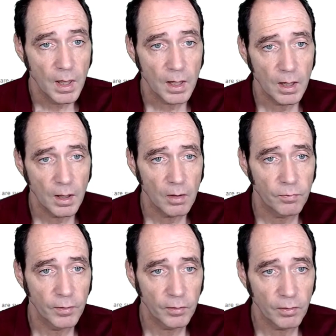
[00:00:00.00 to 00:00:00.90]

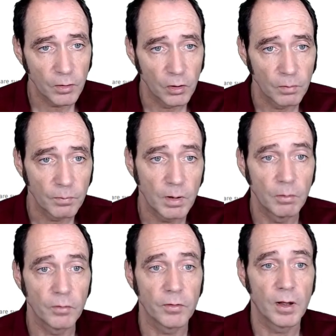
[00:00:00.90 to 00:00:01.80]
First of all, we
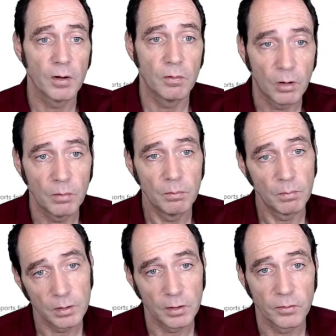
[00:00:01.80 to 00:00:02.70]
want to know what
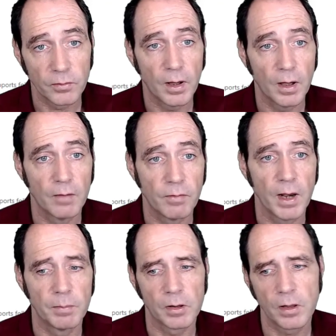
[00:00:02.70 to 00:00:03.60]
models are available.